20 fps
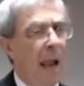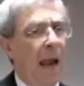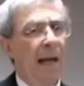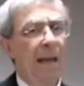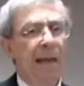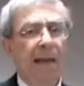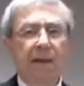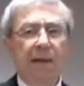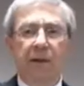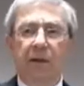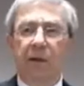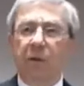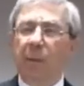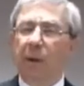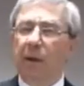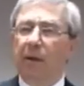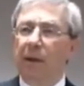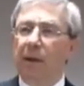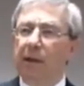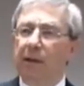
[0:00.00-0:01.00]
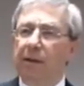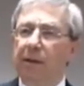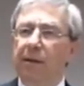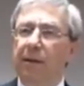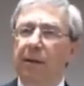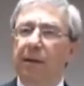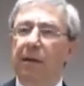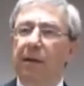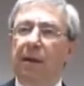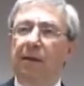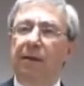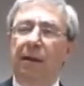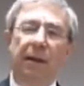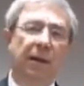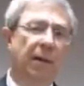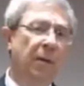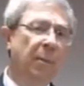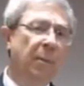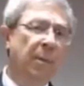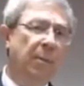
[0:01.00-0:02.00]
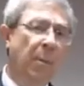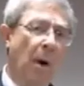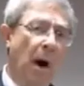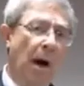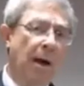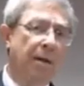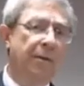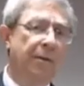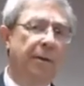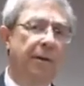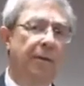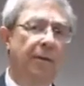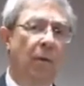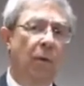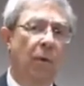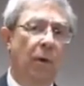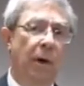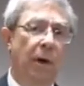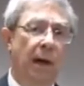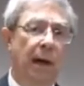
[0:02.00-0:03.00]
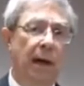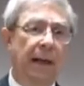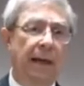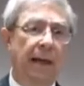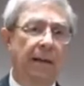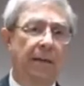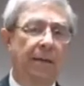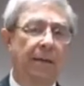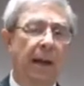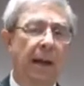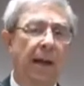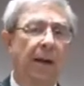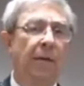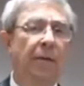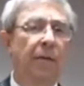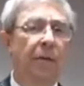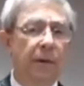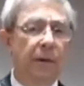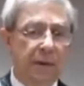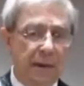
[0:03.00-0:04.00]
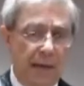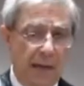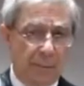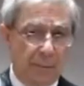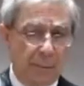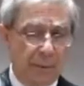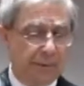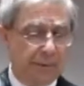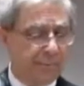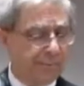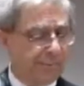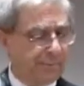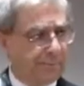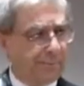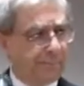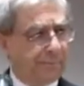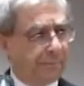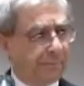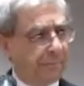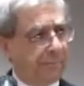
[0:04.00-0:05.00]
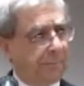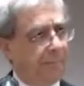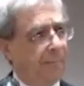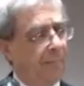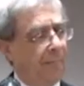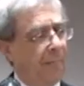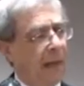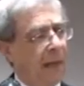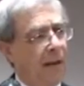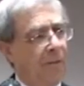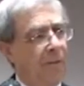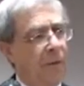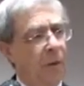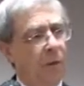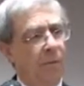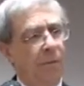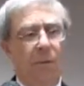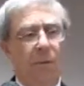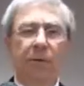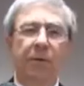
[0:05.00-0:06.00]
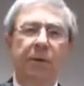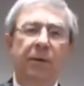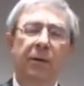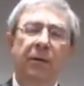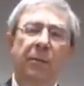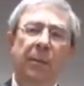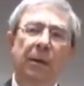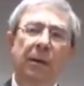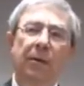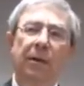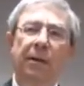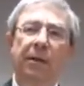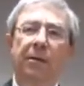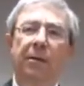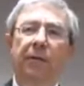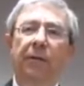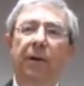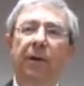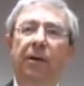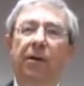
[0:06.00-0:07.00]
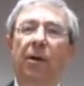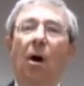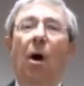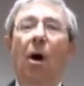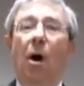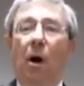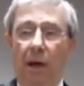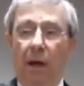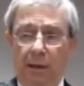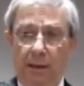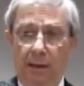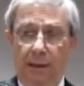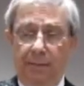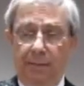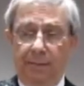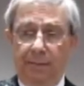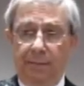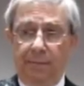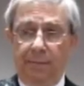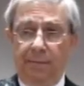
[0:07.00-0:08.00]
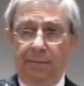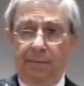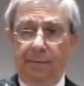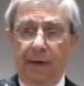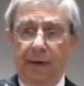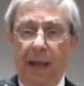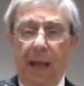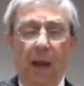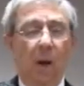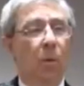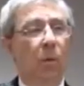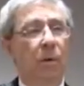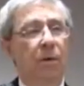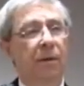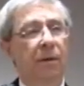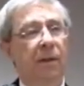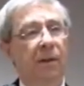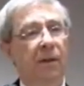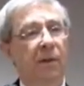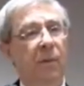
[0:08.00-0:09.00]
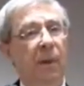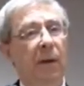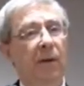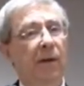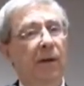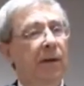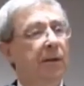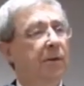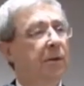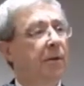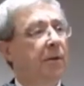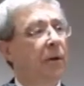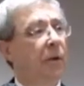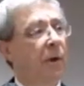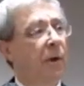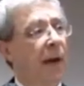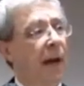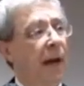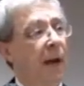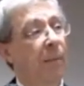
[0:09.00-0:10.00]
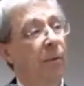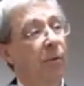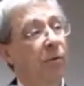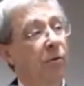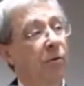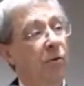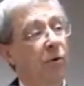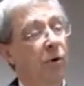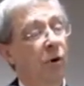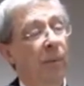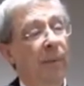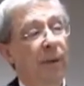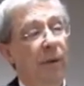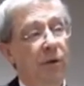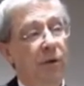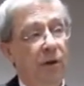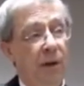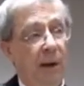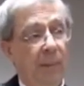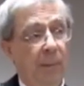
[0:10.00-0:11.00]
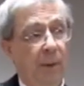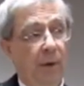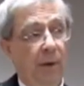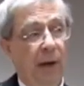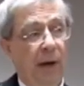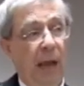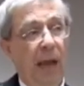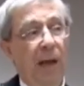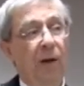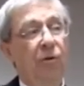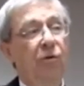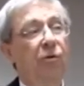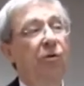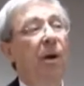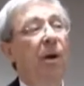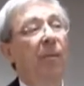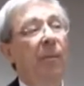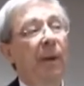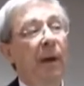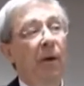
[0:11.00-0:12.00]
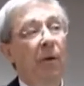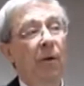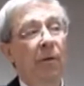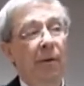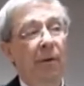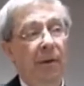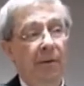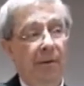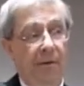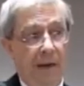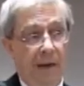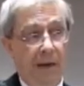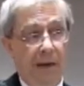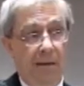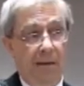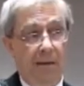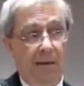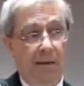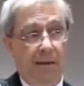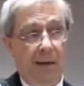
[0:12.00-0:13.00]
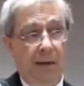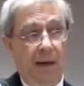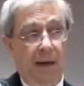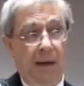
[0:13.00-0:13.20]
And these experiences, as I said, can be positive or negative. For example, if your first experience of a dog was an experience of your neighbor's German Shepherd jumping over the fence,